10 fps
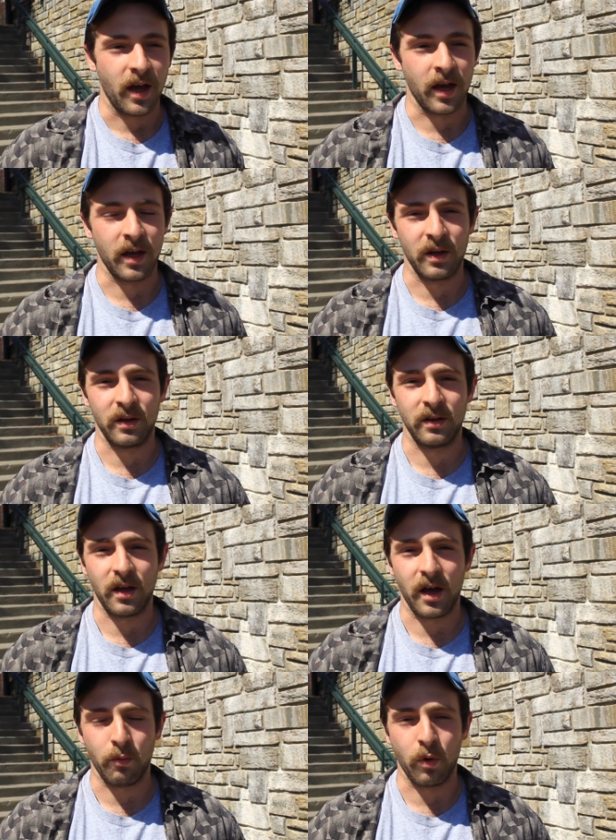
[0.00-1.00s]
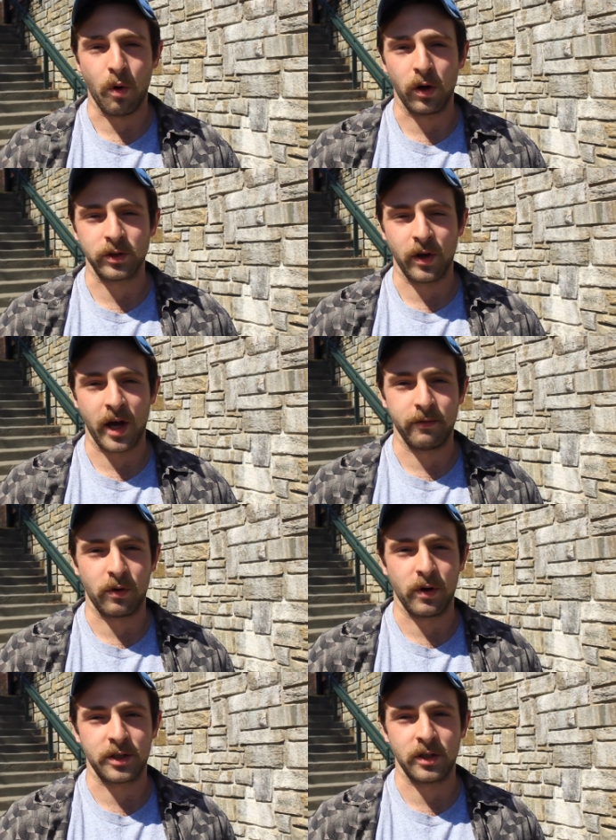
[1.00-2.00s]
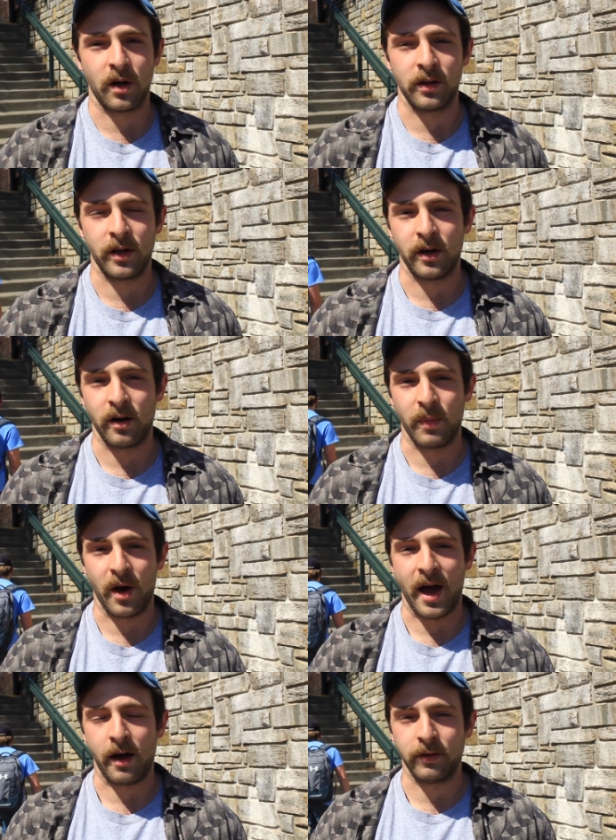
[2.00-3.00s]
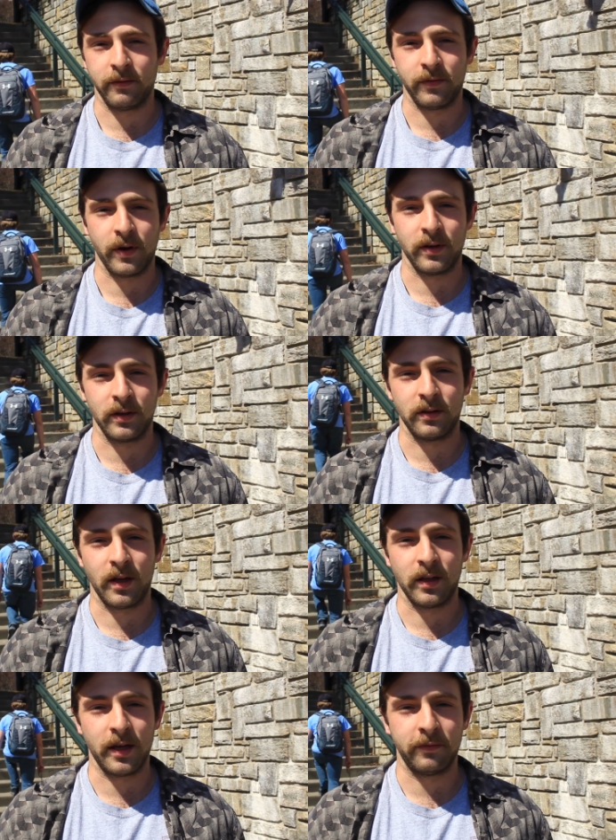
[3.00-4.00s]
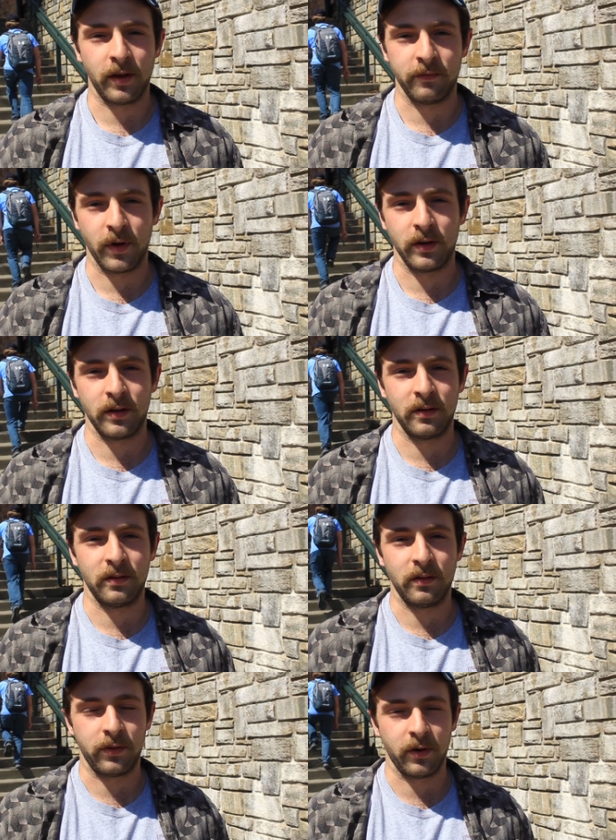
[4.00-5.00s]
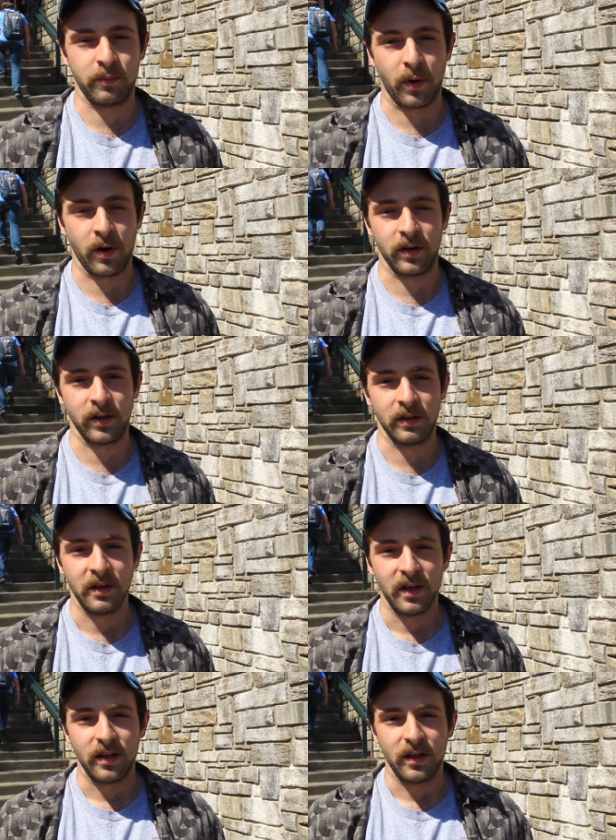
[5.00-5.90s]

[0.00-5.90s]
and we'll also have a question on there about how they voted and if they voted third party.